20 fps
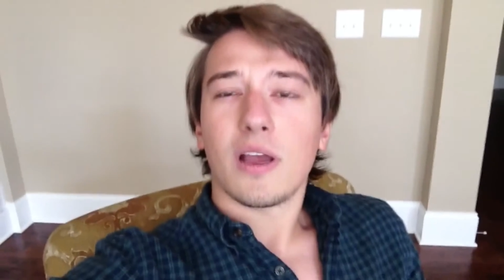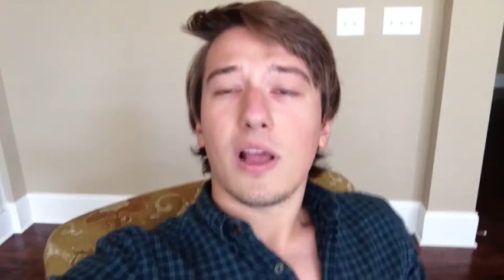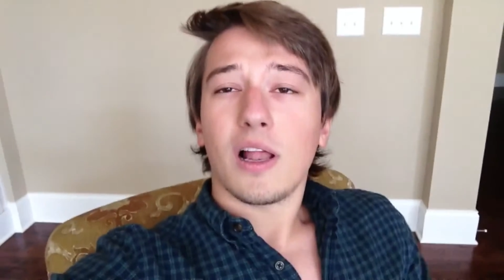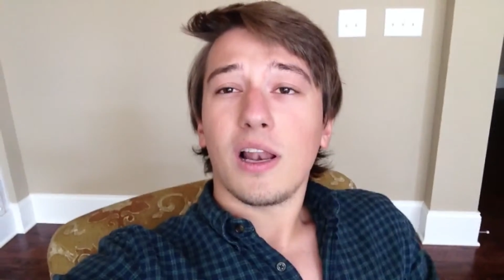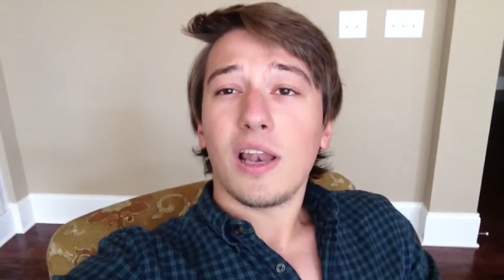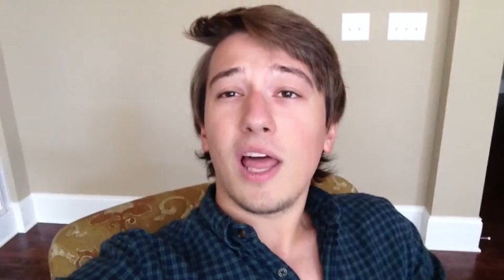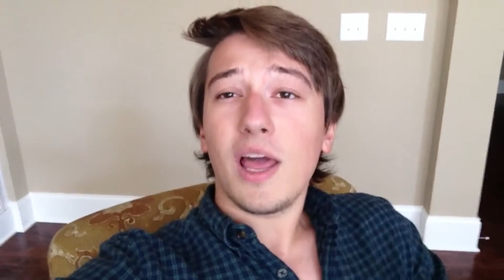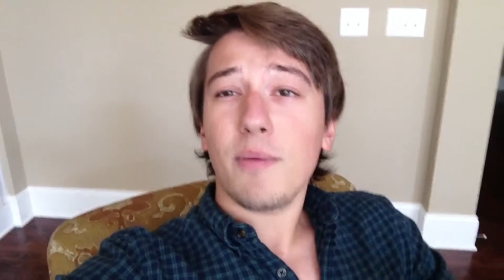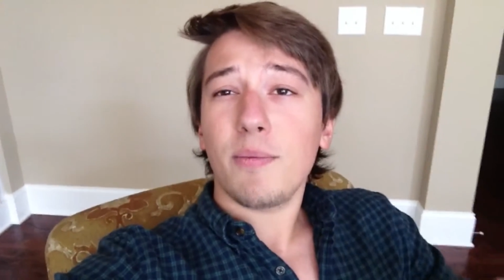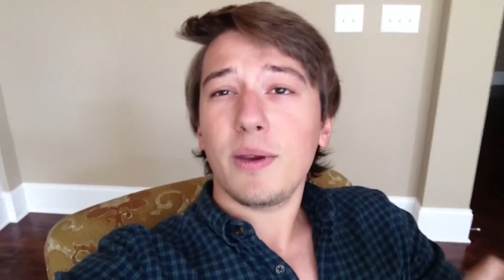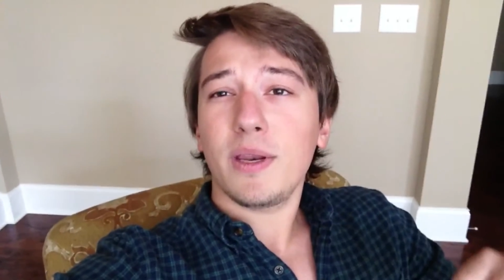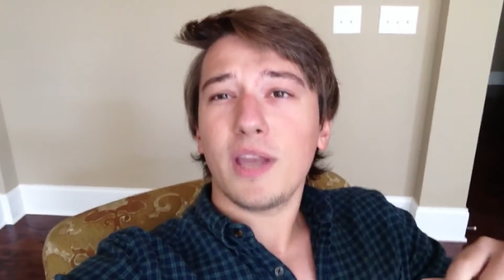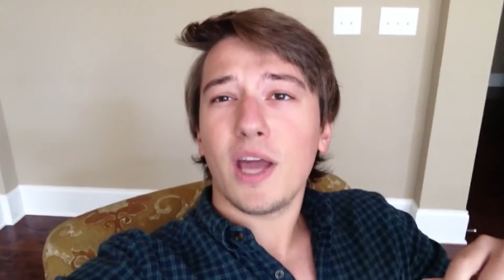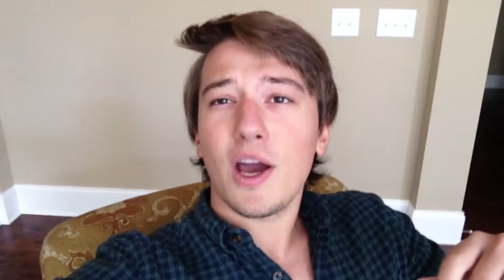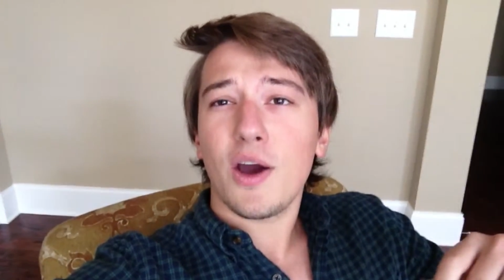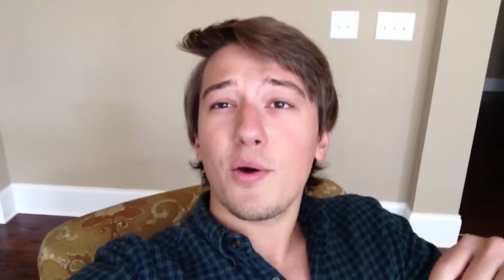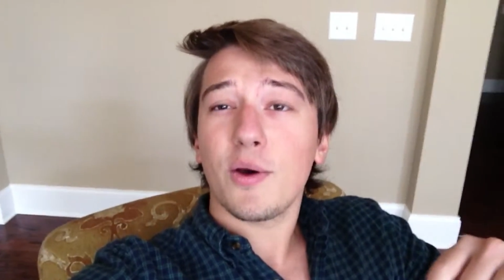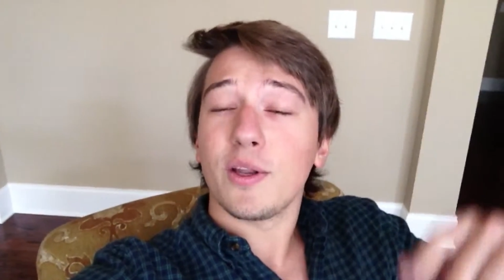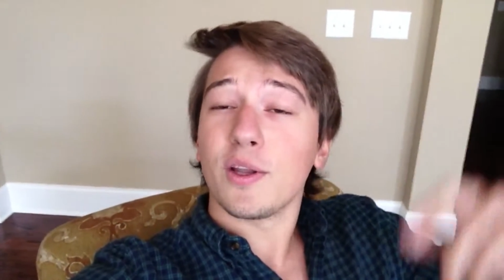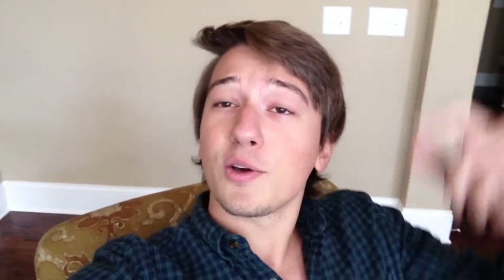Let me
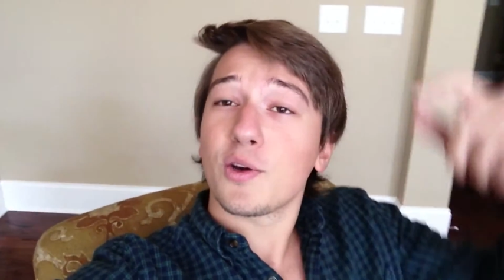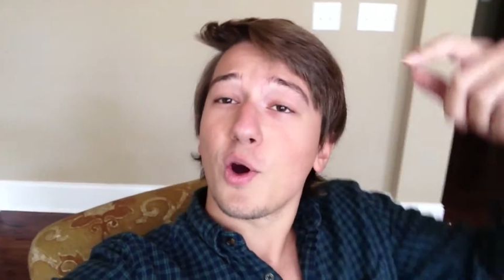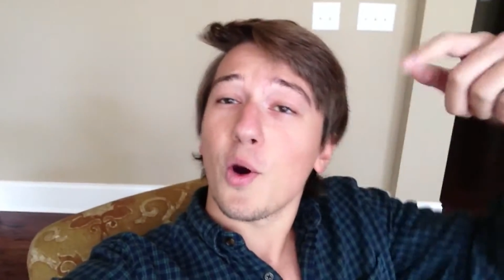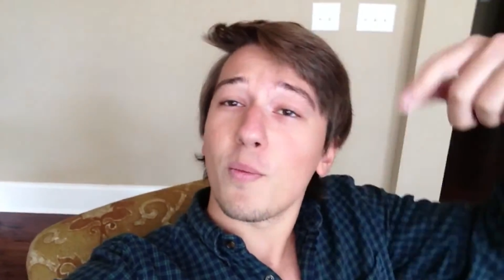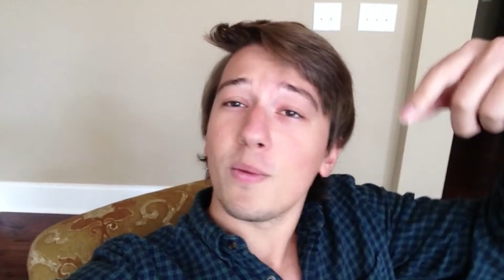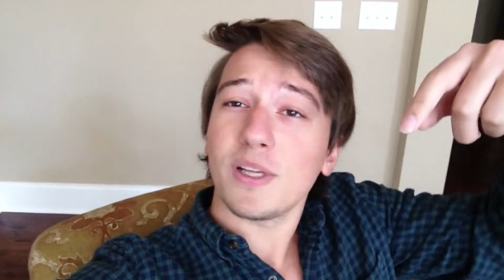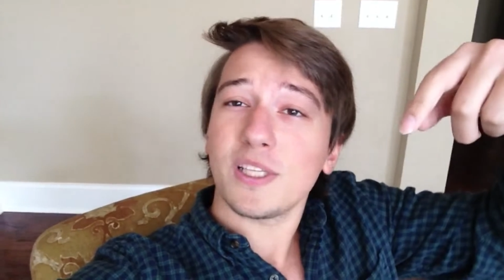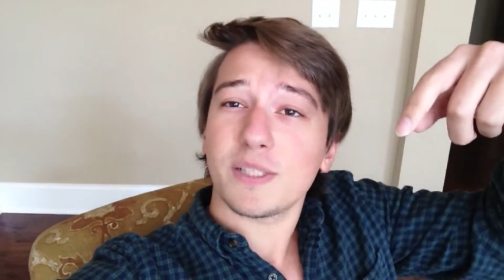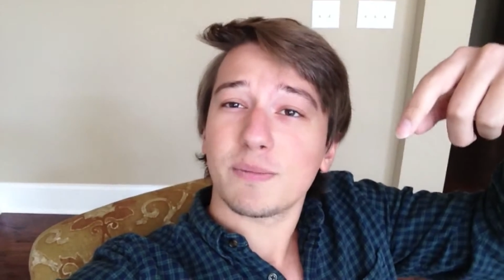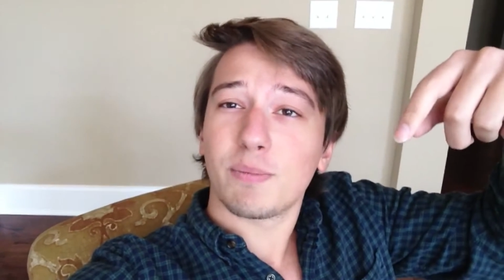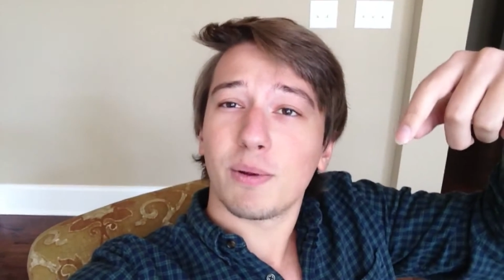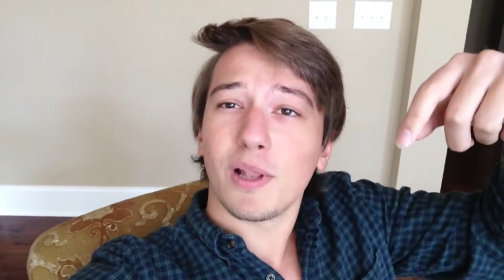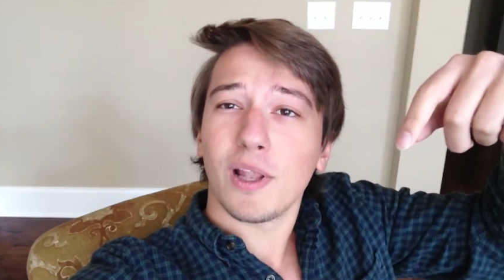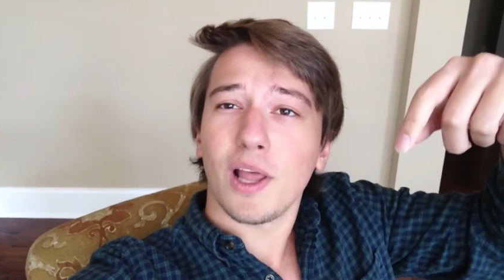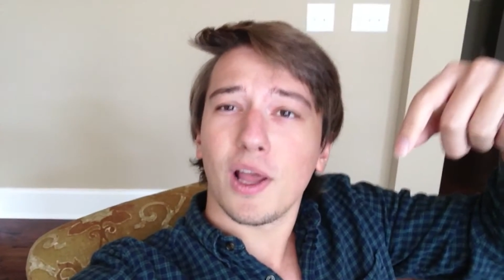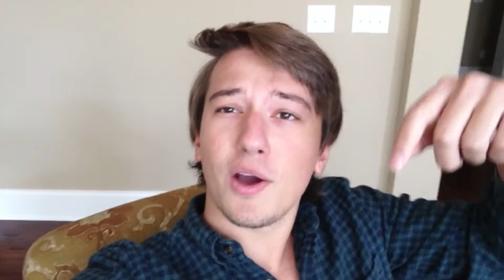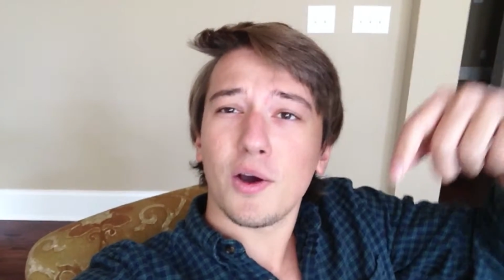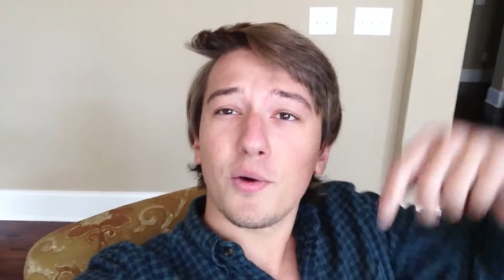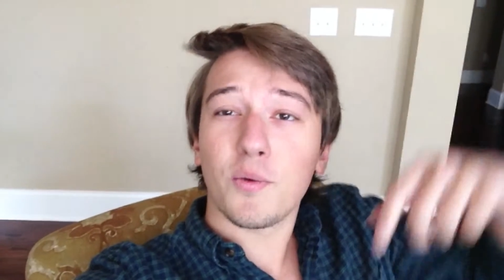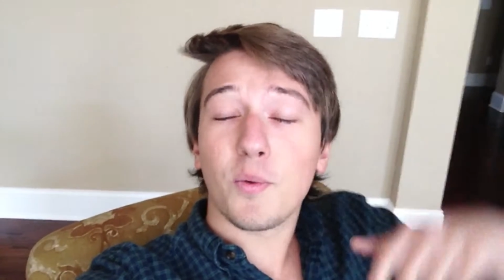know in the comments
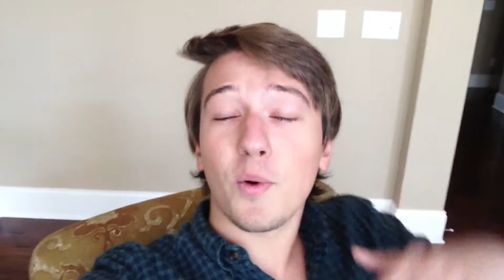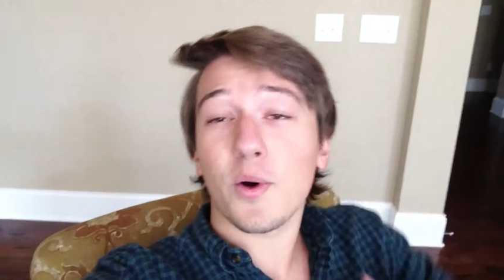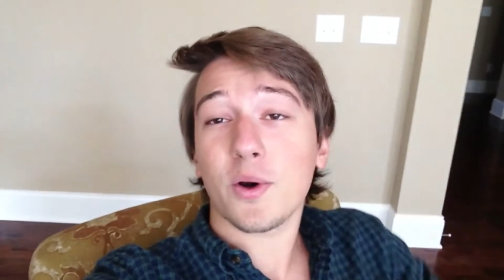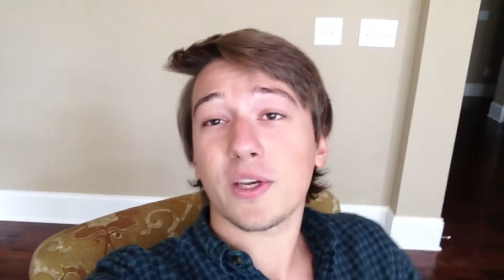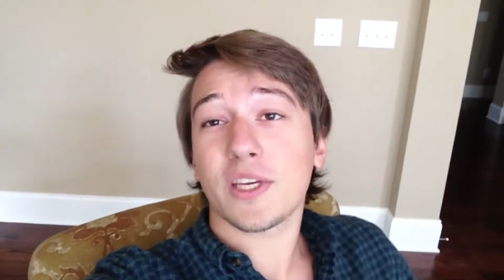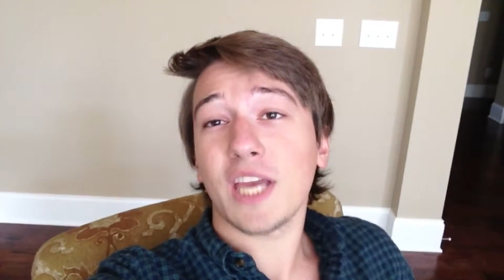below what